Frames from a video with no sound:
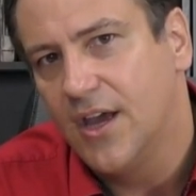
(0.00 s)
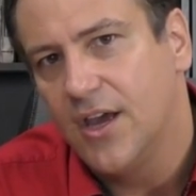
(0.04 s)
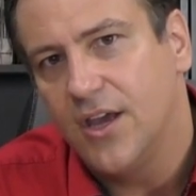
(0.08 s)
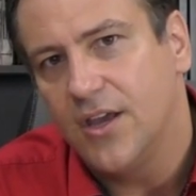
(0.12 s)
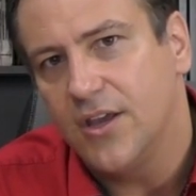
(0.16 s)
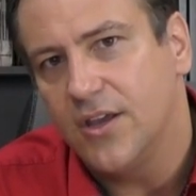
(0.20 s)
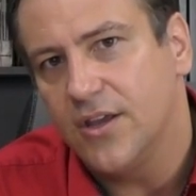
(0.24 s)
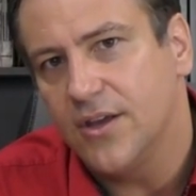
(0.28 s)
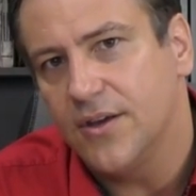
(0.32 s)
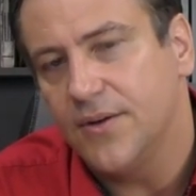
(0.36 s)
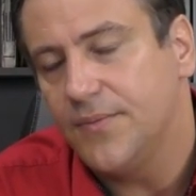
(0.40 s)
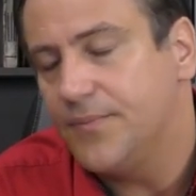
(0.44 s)

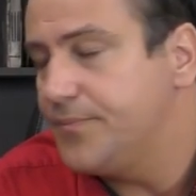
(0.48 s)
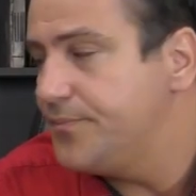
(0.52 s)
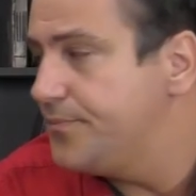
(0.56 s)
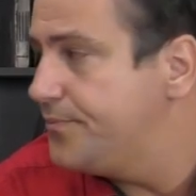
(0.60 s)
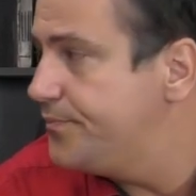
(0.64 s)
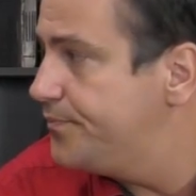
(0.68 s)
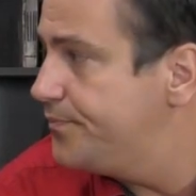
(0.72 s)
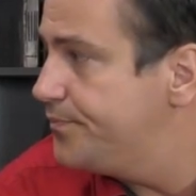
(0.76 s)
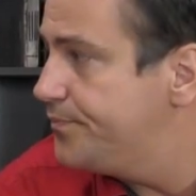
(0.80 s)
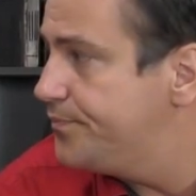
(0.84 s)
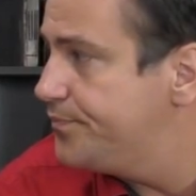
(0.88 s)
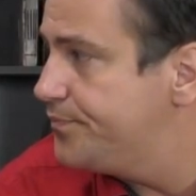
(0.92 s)

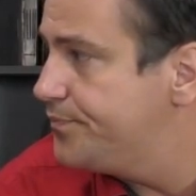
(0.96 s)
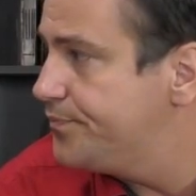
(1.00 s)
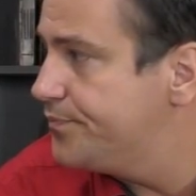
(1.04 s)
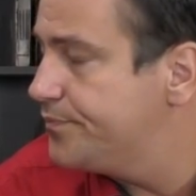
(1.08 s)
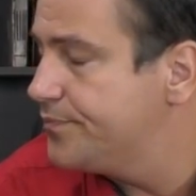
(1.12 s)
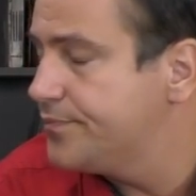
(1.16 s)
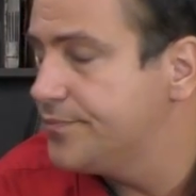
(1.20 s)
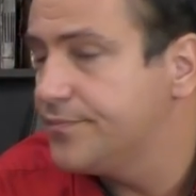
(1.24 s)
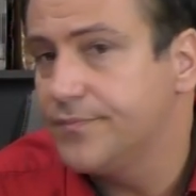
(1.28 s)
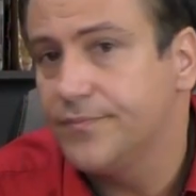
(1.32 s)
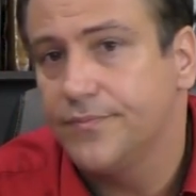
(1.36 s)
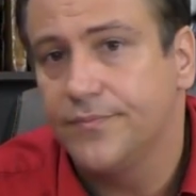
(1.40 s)

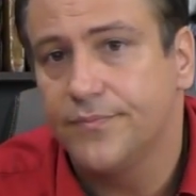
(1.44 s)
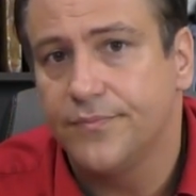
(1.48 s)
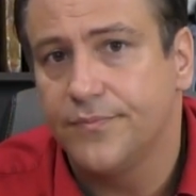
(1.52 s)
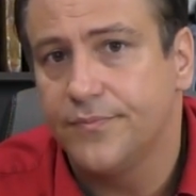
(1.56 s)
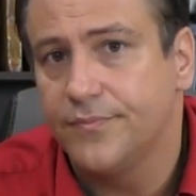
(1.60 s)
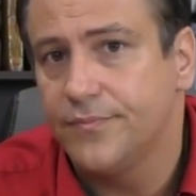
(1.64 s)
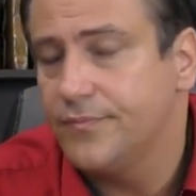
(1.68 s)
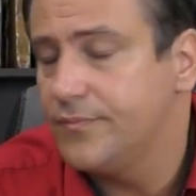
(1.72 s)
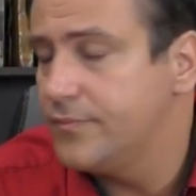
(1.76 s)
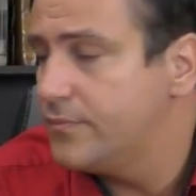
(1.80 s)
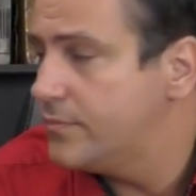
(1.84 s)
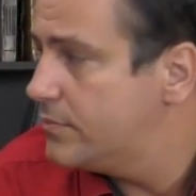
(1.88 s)

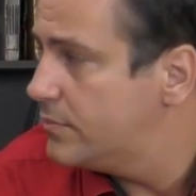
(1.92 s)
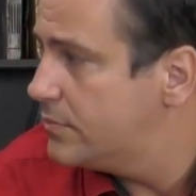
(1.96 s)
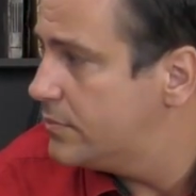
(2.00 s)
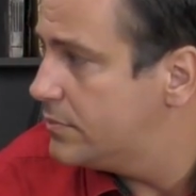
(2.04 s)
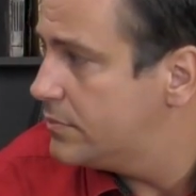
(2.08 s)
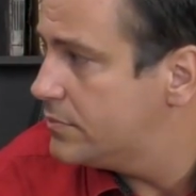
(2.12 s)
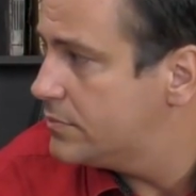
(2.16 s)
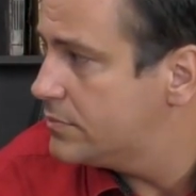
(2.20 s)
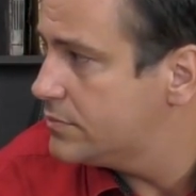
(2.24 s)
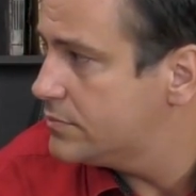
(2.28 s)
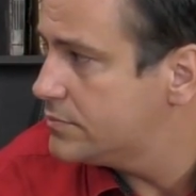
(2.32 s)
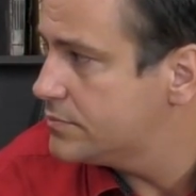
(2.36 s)

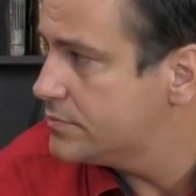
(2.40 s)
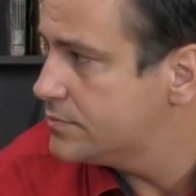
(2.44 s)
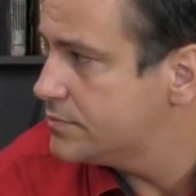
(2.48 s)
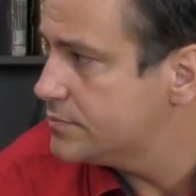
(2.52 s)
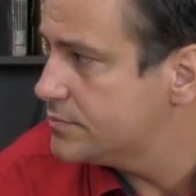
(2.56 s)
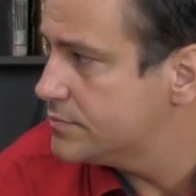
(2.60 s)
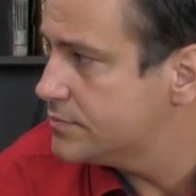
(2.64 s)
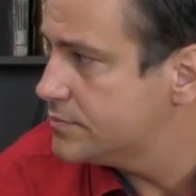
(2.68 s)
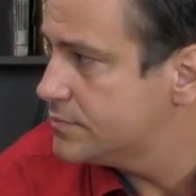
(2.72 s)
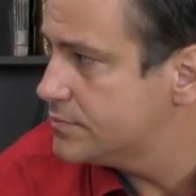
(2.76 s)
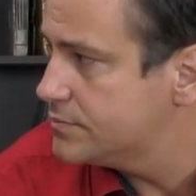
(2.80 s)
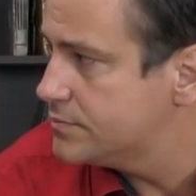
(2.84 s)

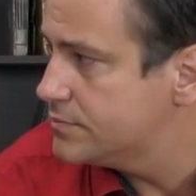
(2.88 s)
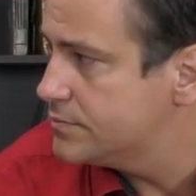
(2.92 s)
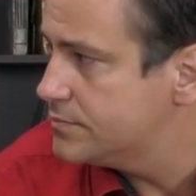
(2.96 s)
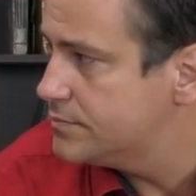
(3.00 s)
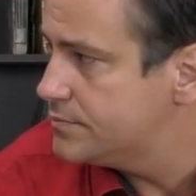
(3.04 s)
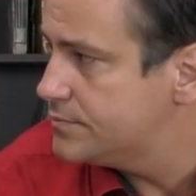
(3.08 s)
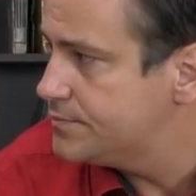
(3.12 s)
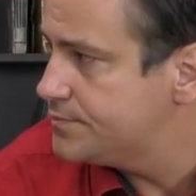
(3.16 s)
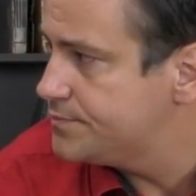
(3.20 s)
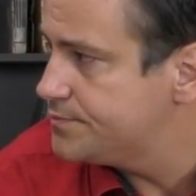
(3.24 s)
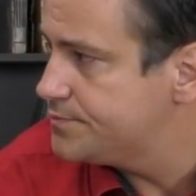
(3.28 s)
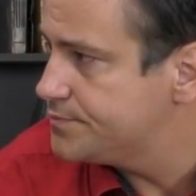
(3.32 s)

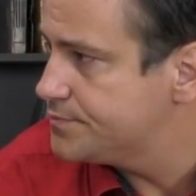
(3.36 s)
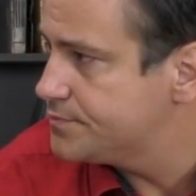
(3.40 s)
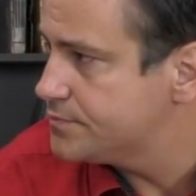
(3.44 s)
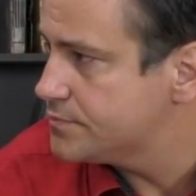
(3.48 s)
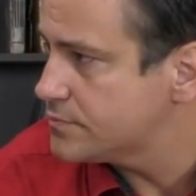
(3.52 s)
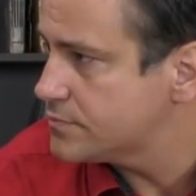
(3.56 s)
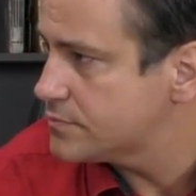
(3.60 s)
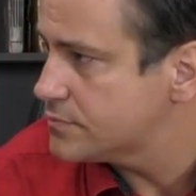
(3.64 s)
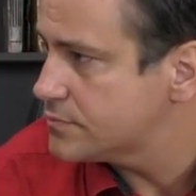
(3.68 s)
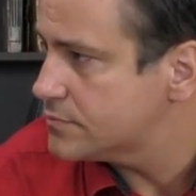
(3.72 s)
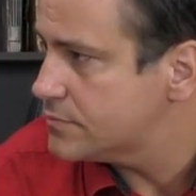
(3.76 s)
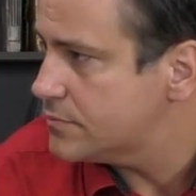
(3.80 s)

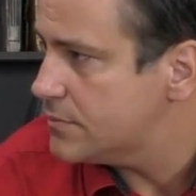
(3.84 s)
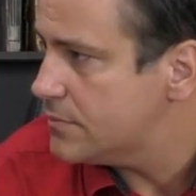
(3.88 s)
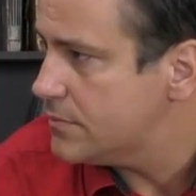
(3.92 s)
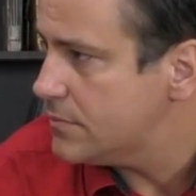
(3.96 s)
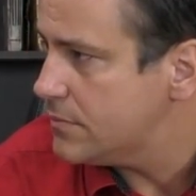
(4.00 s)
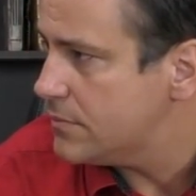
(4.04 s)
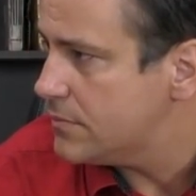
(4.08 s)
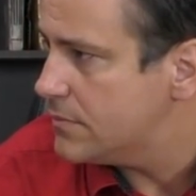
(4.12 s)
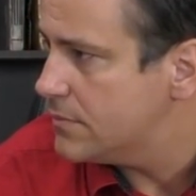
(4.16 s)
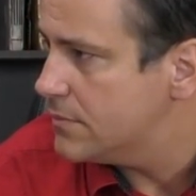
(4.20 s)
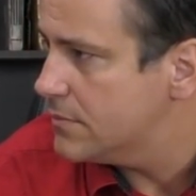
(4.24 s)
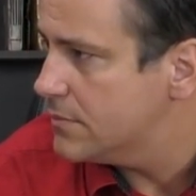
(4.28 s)

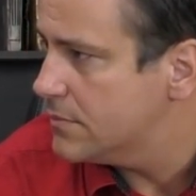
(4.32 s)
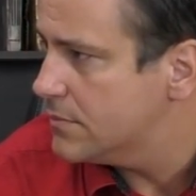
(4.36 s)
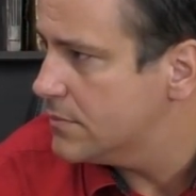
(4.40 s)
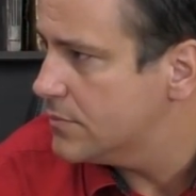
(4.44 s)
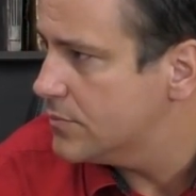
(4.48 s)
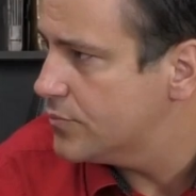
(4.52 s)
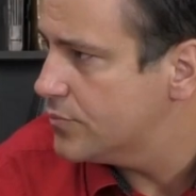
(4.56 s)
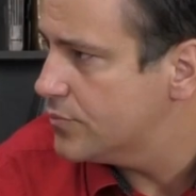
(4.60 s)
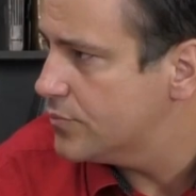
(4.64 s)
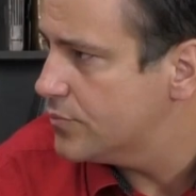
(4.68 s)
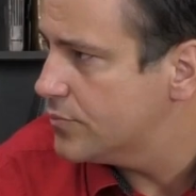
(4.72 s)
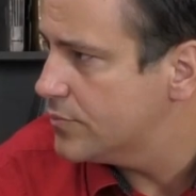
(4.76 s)

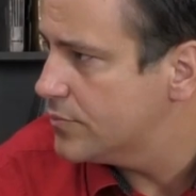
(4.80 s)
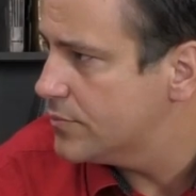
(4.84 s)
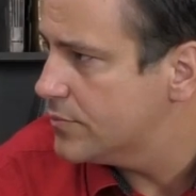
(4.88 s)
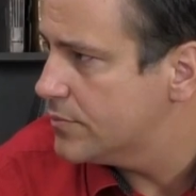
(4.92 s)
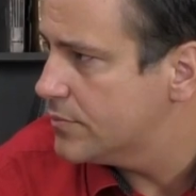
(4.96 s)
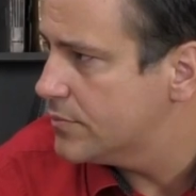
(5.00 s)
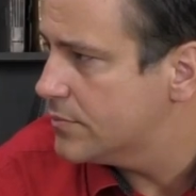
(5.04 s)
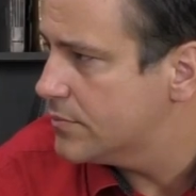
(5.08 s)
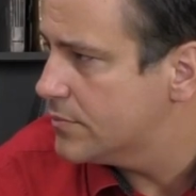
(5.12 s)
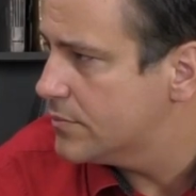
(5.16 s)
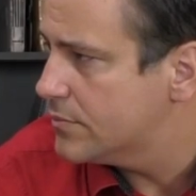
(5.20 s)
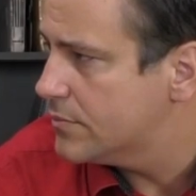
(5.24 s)

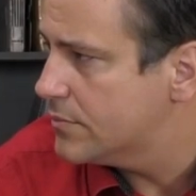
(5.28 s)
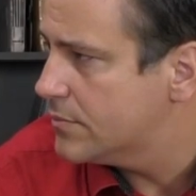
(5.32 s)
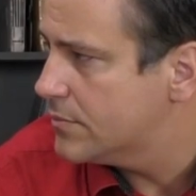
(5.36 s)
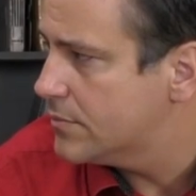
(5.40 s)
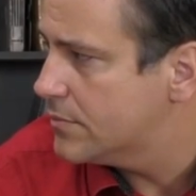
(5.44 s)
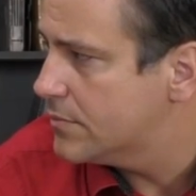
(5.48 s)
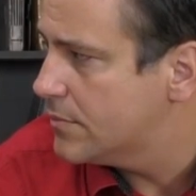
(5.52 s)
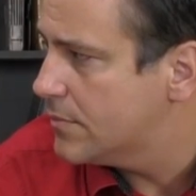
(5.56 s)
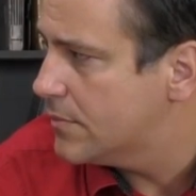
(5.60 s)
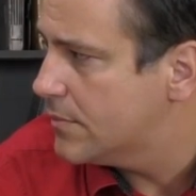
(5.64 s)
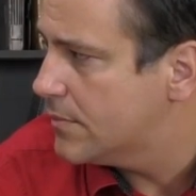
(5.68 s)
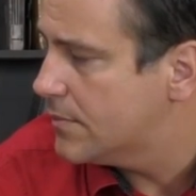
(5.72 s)

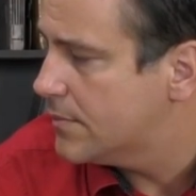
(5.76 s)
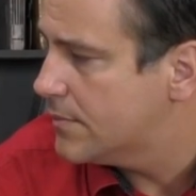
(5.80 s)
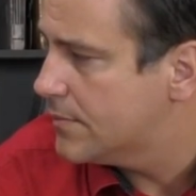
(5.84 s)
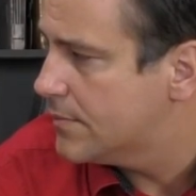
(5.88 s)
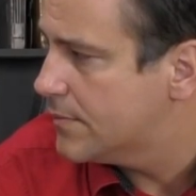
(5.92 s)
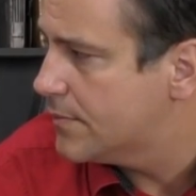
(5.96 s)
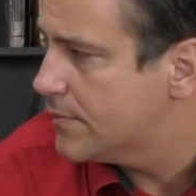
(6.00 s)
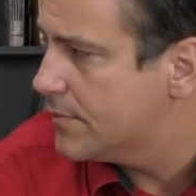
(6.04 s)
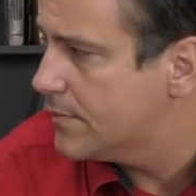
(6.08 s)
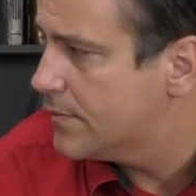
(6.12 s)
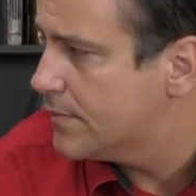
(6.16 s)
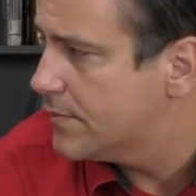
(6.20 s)

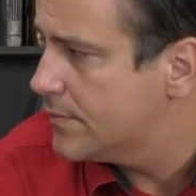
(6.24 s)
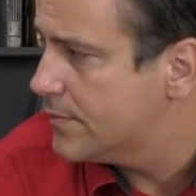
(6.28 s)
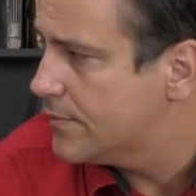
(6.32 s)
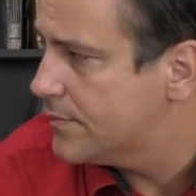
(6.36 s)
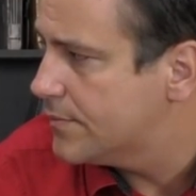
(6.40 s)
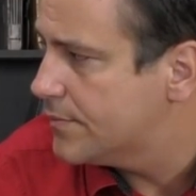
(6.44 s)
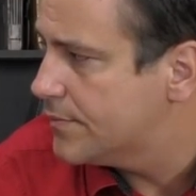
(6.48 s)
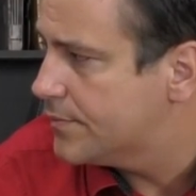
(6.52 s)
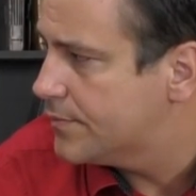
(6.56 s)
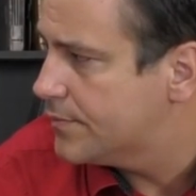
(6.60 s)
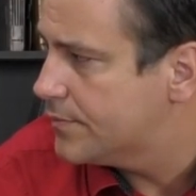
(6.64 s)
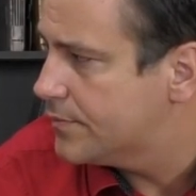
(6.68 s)

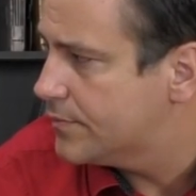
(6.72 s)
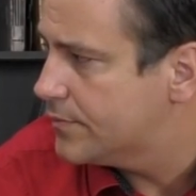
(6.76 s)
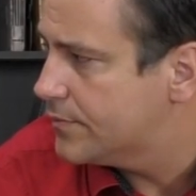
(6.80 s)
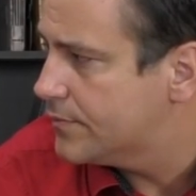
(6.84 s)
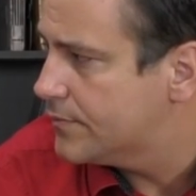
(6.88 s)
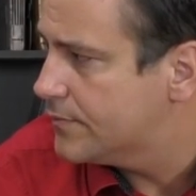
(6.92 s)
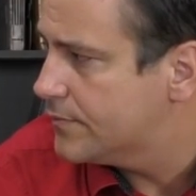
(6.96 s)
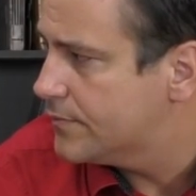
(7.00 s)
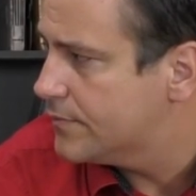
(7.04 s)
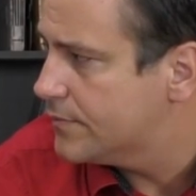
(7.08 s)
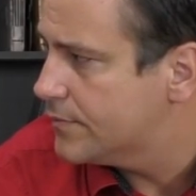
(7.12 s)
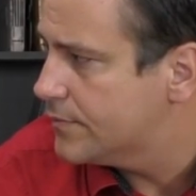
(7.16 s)

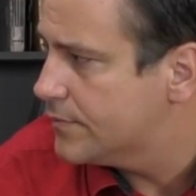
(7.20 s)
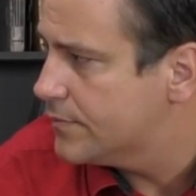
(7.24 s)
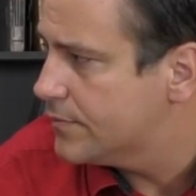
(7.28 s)
(not speaking)